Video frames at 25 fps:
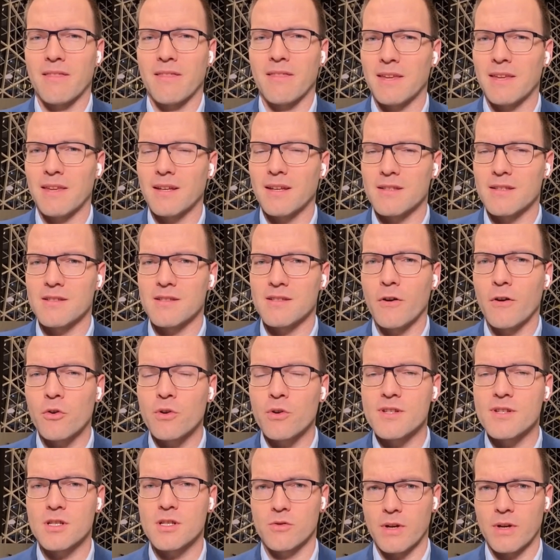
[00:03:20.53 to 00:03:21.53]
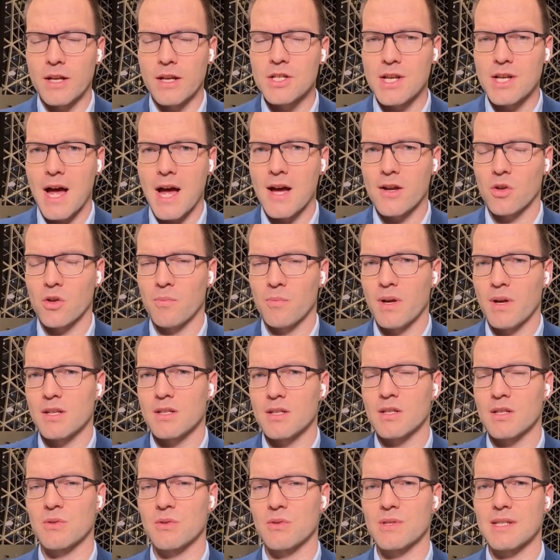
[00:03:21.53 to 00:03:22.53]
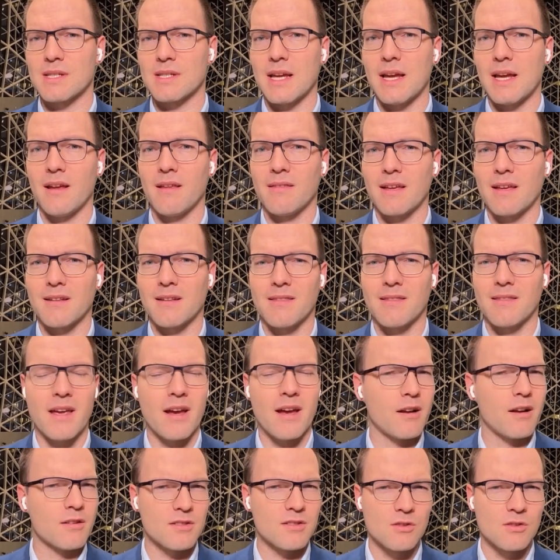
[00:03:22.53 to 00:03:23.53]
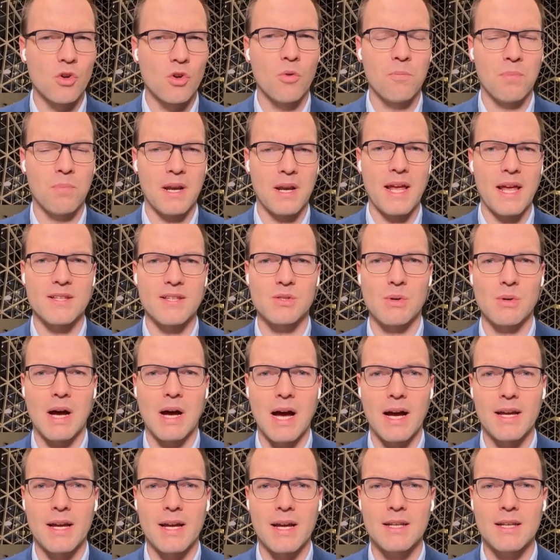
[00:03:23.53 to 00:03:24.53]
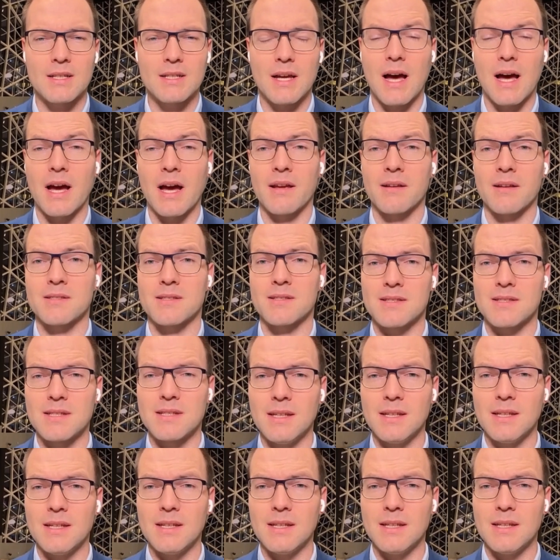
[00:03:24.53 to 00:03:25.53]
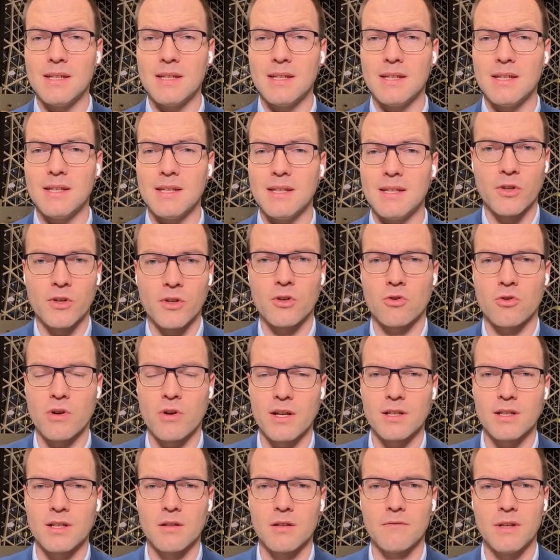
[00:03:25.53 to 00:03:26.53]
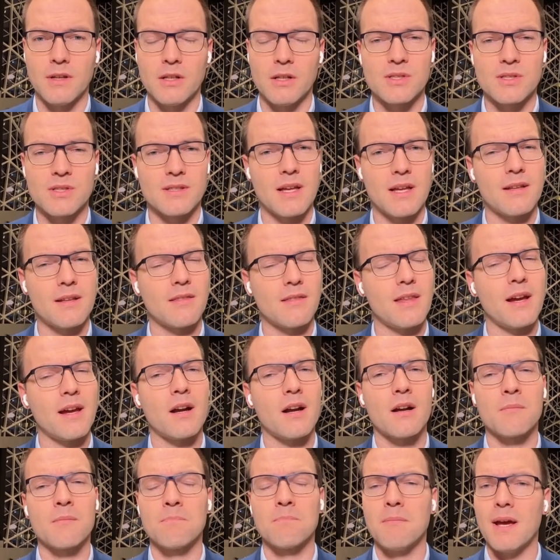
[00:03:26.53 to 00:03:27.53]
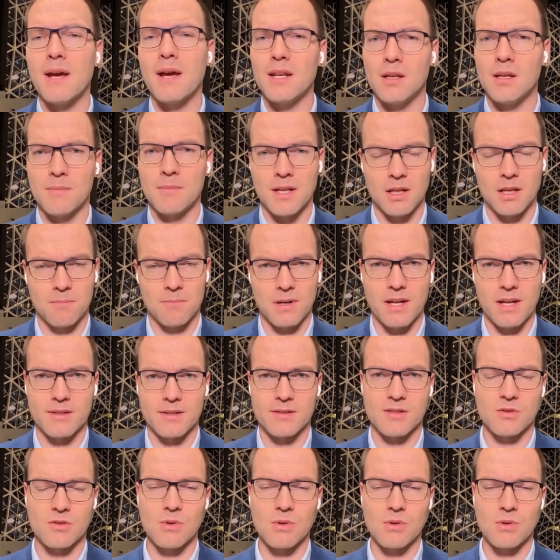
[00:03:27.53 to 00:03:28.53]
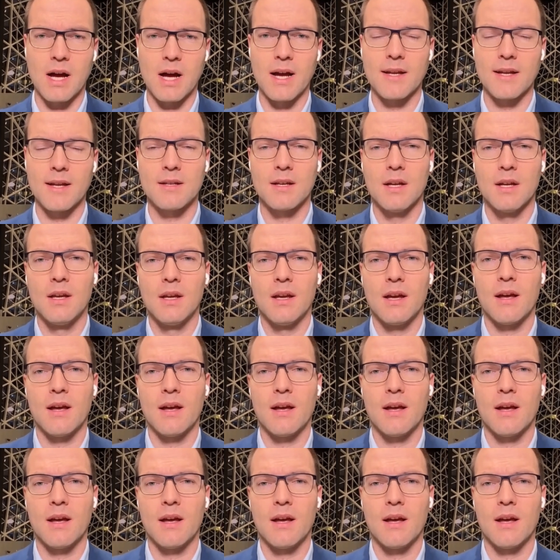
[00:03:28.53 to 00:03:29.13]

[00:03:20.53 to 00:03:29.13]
I think it's a very strange argument to say that there is no place to hide. I see from a lot of Ukrainian videos that there are many places to hide.